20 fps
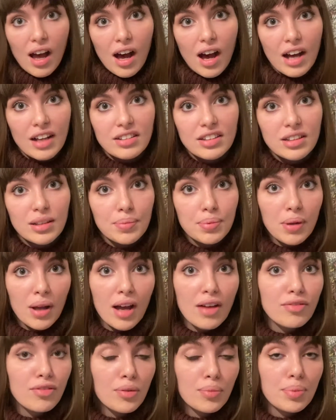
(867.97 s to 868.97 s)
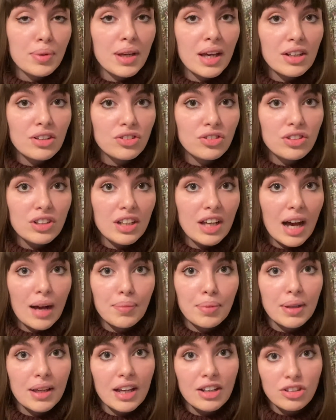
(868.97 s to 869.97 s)
I did apply for PhD
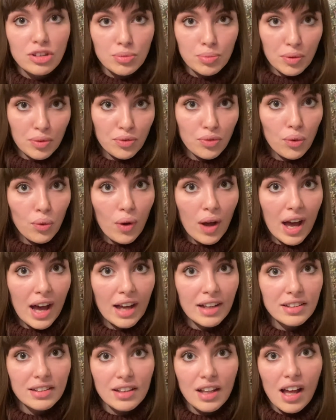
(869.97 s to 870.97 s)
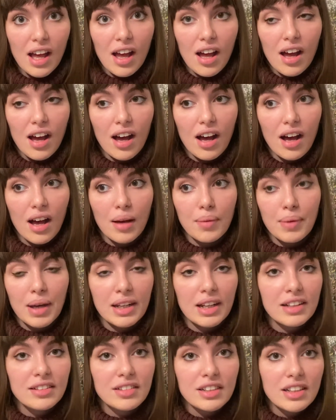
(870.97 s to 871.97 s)
applications beforehand
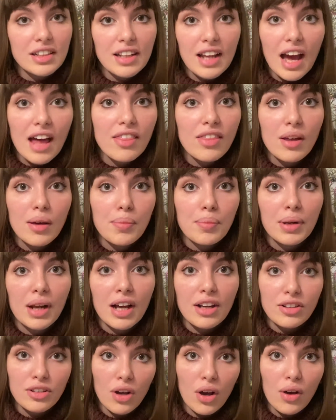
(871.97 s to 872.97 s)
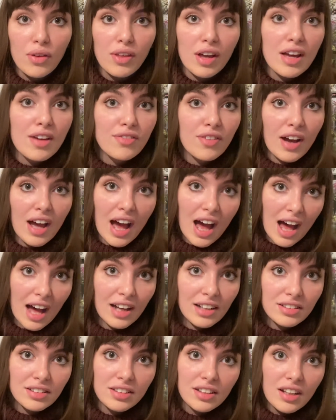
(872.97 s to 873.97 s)
and I didn't get them, but I know that if I
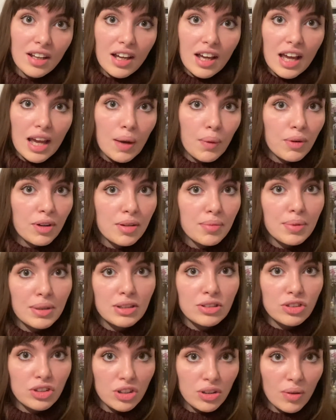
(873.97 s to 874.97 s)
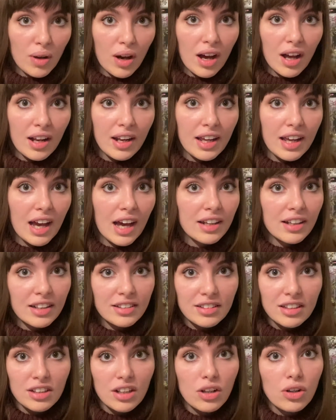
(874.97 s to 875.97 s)
had, it would have been too early, and
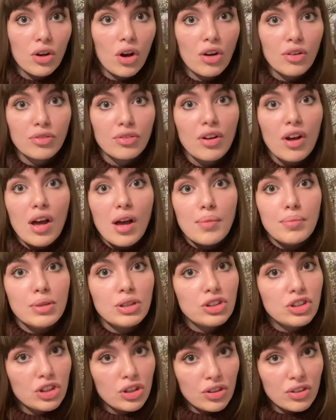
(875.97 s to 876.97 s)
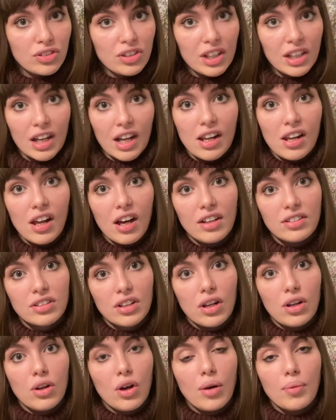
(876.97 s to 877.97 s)
I did a lot of maturity and I
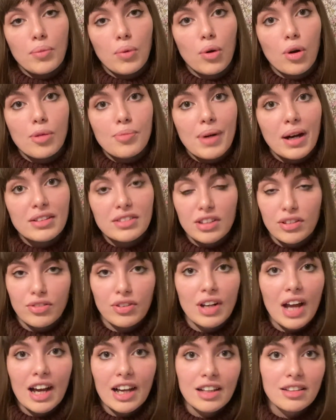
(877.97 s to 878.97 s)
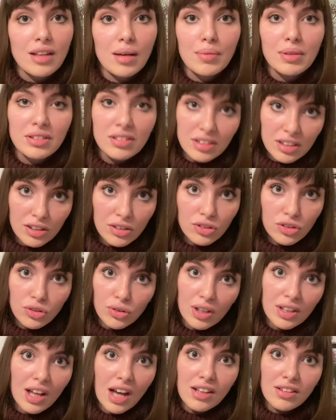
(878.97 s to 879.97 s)
learned a lot more about different academic skills
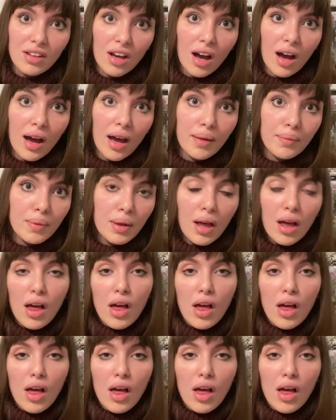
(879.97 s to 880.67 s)
during that time